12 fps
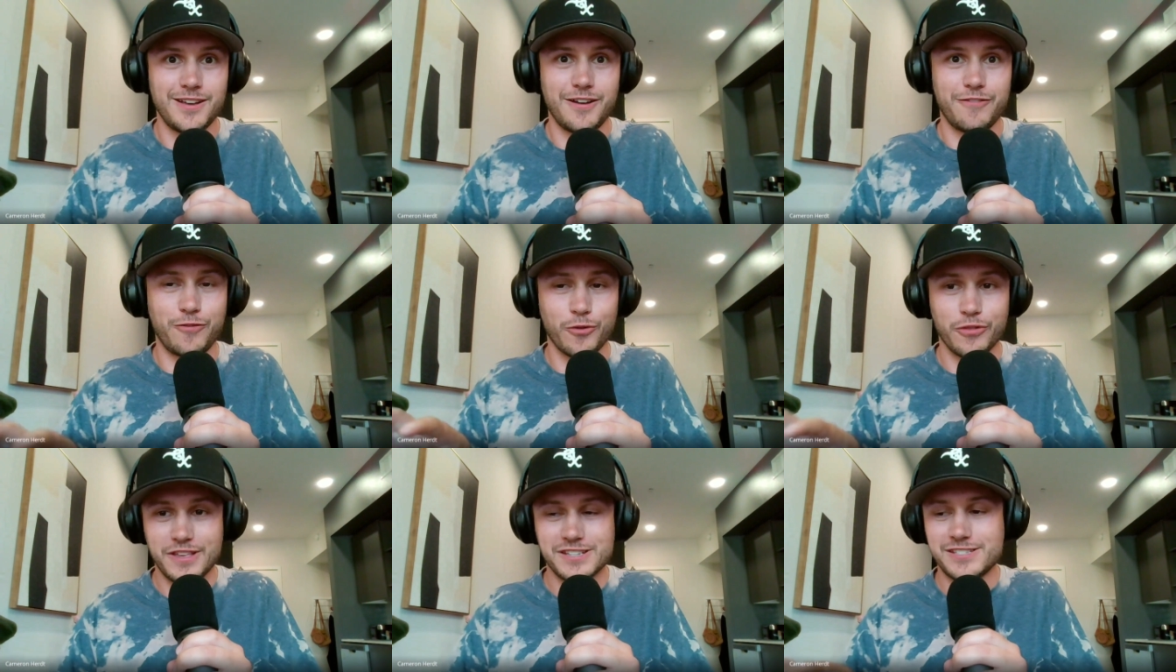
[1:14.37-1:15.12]
uh,
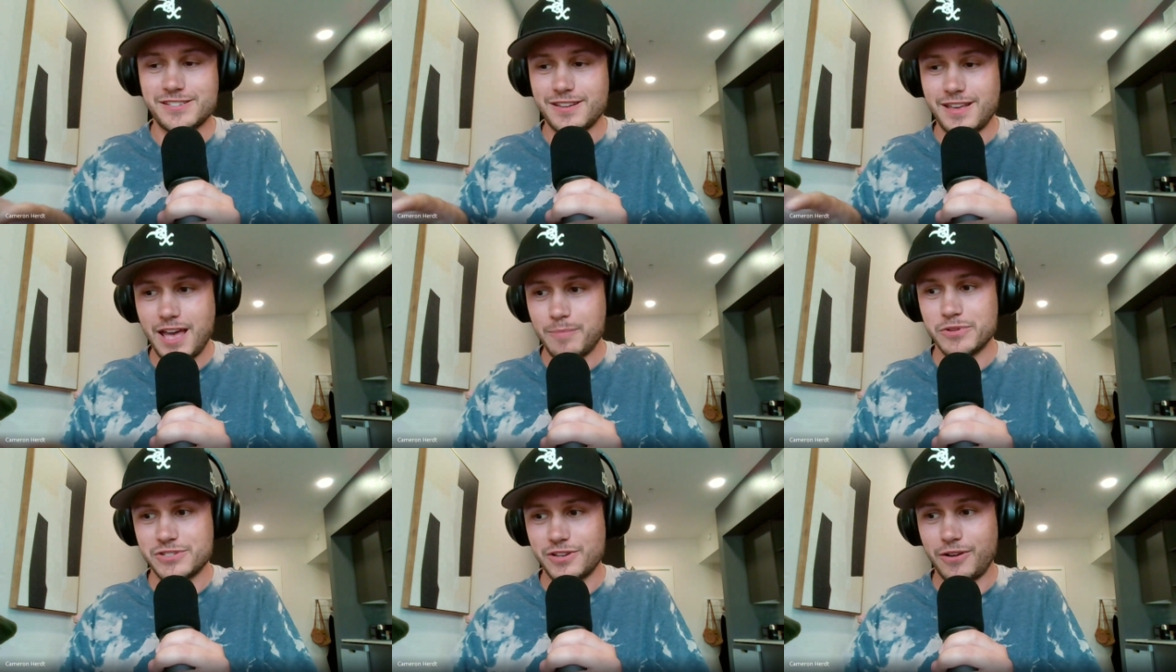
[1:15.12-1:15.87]
for this
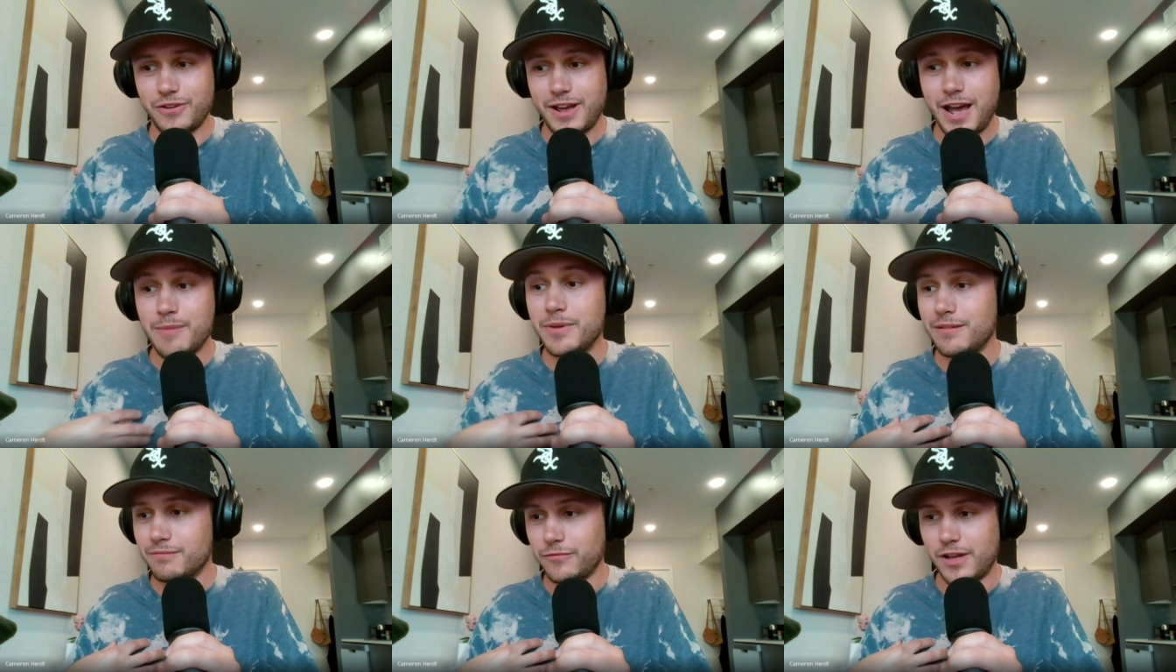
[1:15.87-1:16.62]
episode.
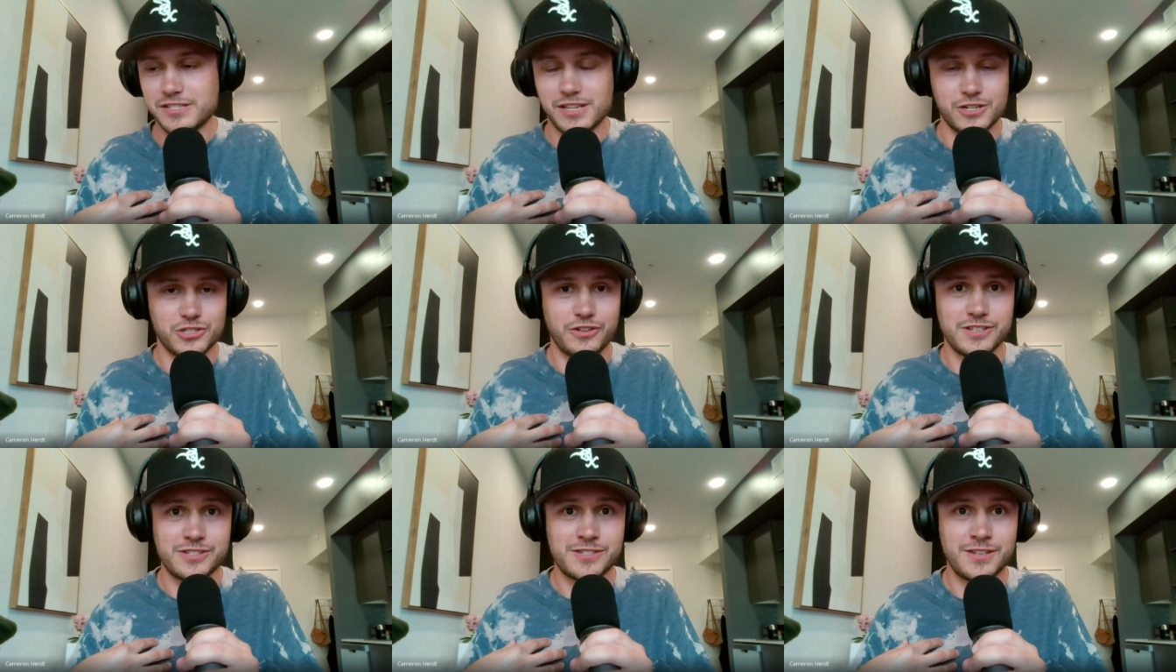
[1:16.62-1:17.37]
I'm in Los
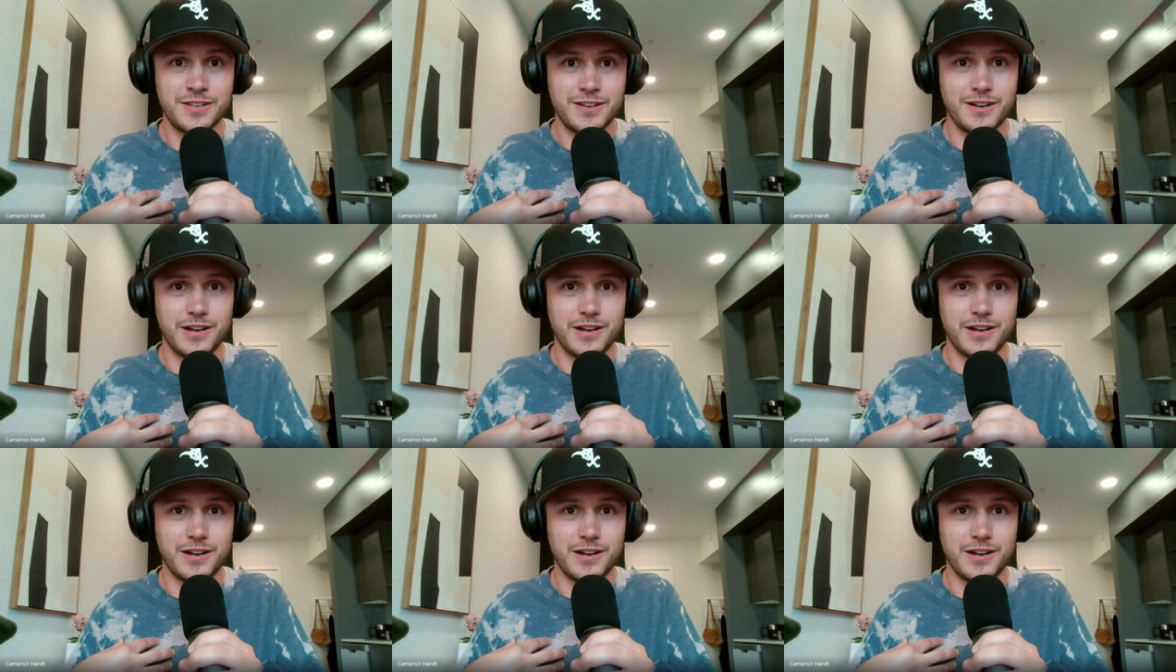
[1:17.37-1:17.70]
Angeles.